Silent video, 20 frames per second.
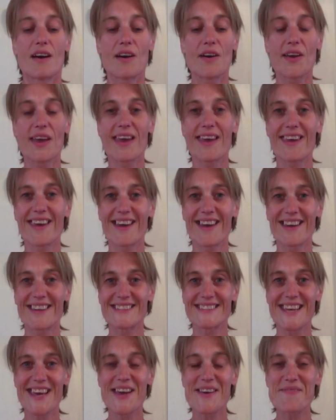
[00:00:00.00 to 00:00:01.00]
Okay
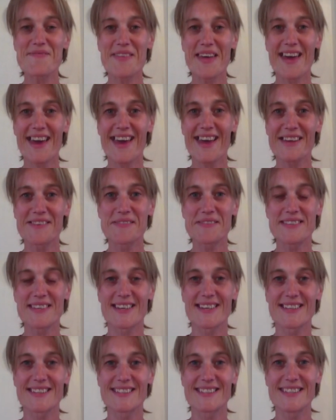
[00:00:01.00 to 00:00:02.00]
guys, hope that helps
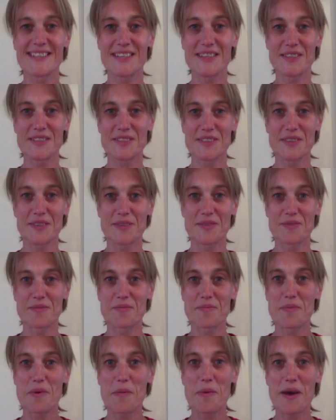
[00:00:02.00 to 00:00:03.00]
and see you soon.
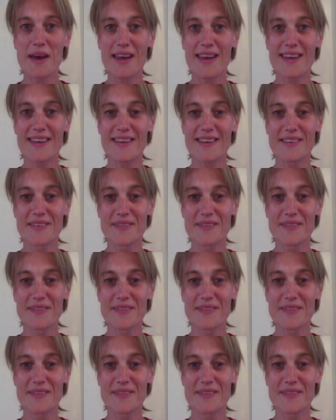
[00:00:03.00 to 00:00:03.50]
Bye bye.